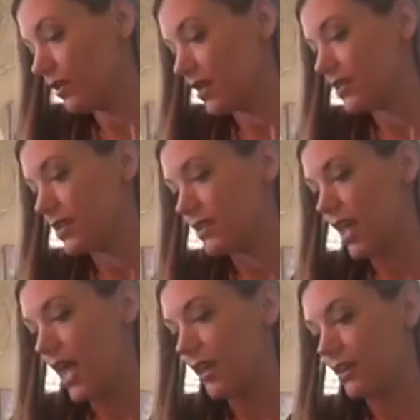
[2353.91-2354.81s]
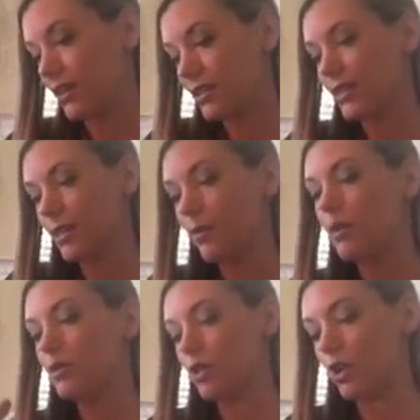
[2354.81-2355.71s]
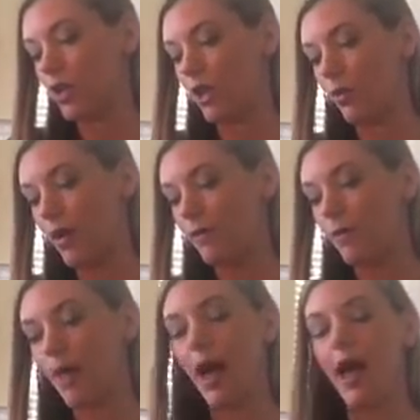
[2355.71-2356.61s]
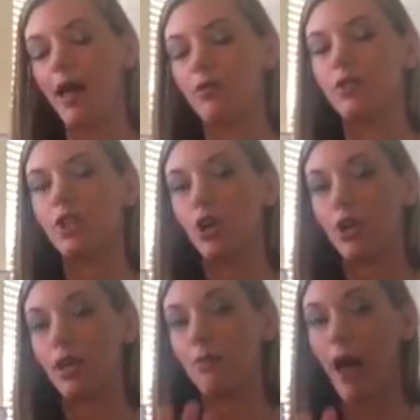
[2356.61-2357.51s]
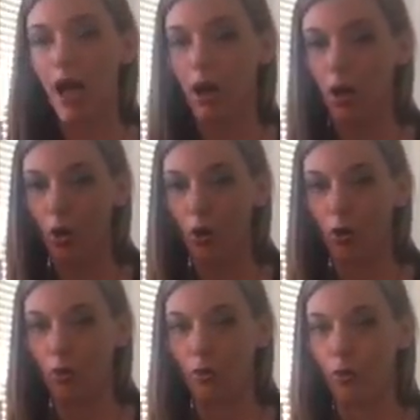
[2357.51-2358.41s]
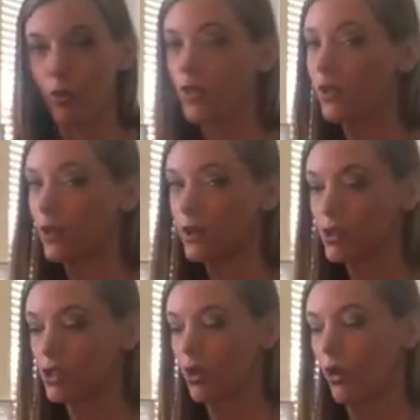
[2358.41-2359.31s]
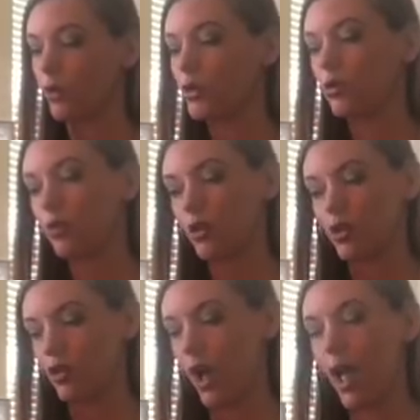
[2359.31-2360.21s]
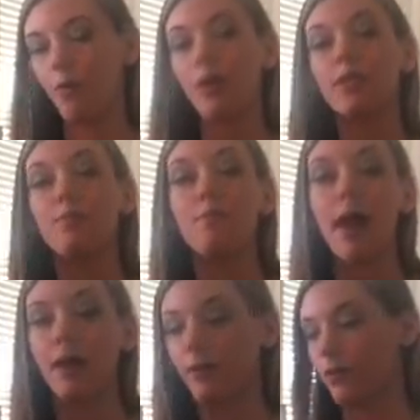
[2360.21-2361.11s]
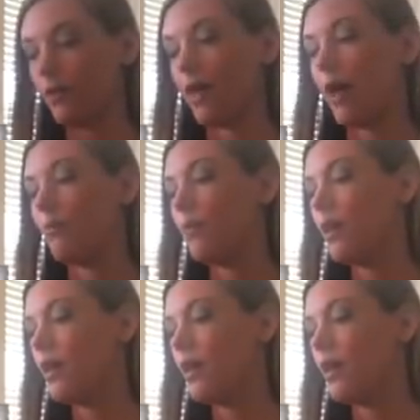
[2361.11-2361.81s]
this is saying this is someone who's turning away from that and returning back home within their soul, to their tribe, what's meant for them.